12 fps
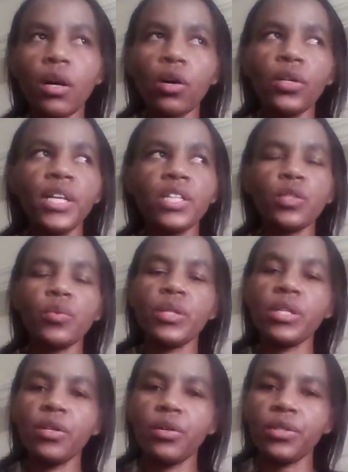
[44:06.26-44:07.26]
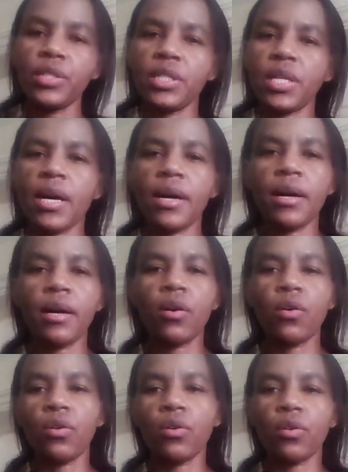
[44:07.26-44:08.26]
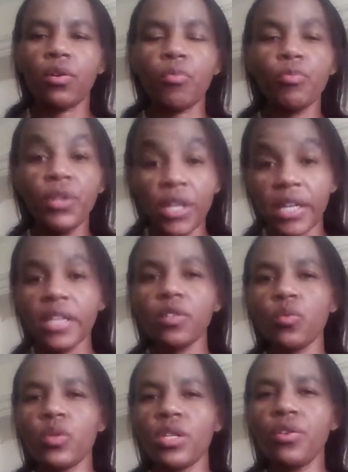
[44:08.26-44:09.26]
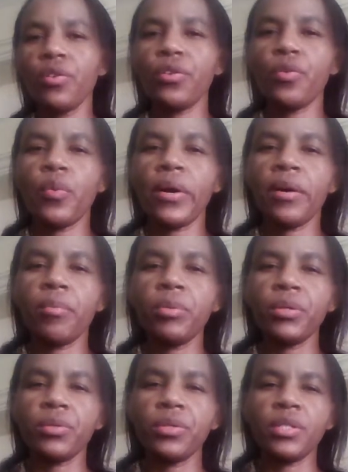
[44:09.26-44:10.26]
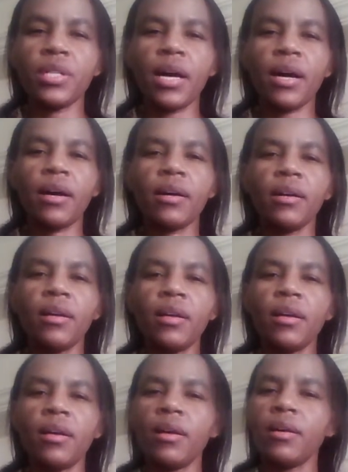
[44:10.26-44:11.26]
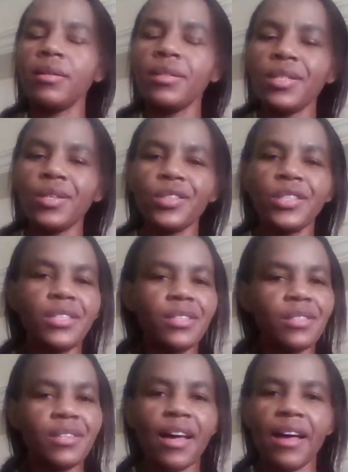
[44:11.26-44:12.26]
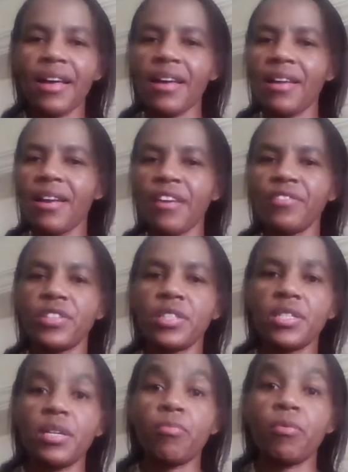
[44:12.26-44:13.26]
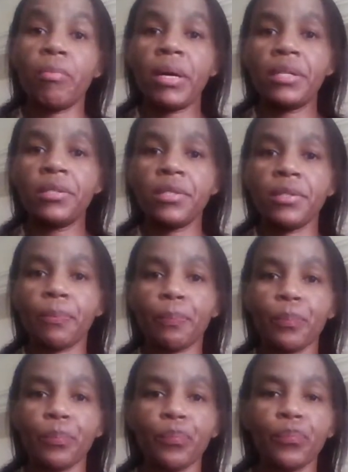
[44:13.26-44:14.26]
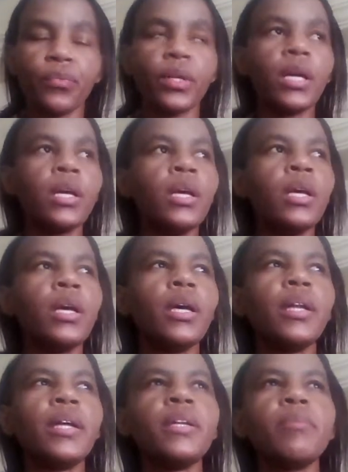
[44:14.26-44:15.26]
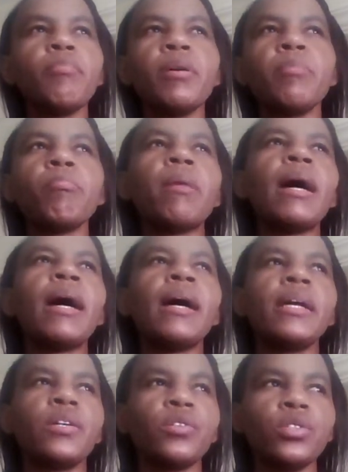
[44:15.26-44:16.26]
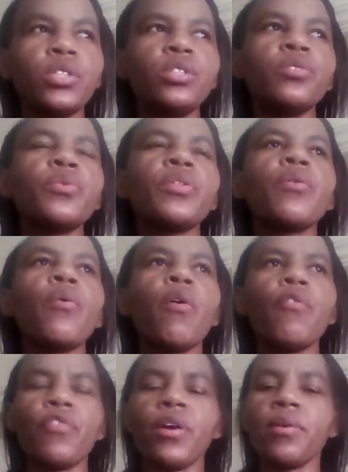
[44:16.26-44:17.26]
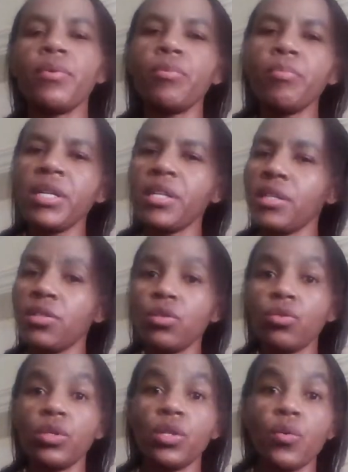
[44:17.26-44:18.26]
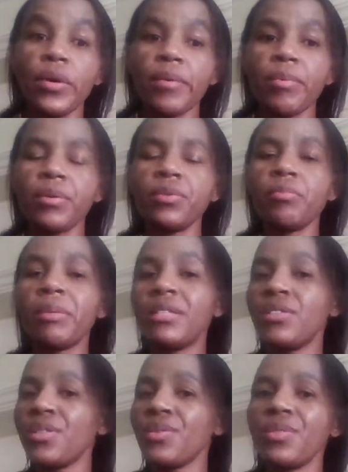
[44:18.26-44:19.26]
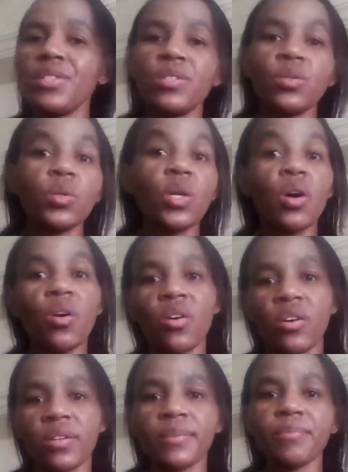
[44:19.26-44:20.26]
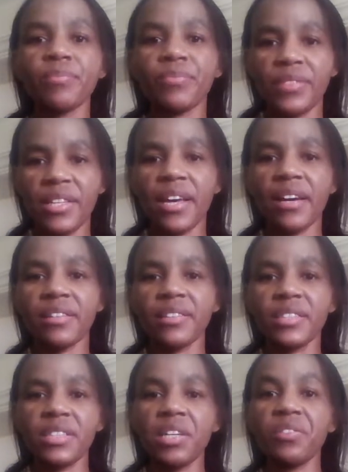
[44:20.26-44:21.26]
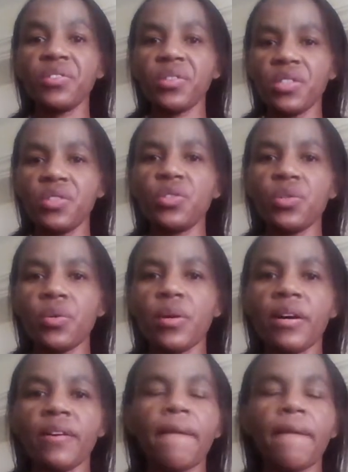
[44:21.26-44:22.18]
connect with God or communicate with God well, because God is a love stable mind. And I remember I continue with the warfare. I will make the story quick because my story is so long. Yeah, you have to endure.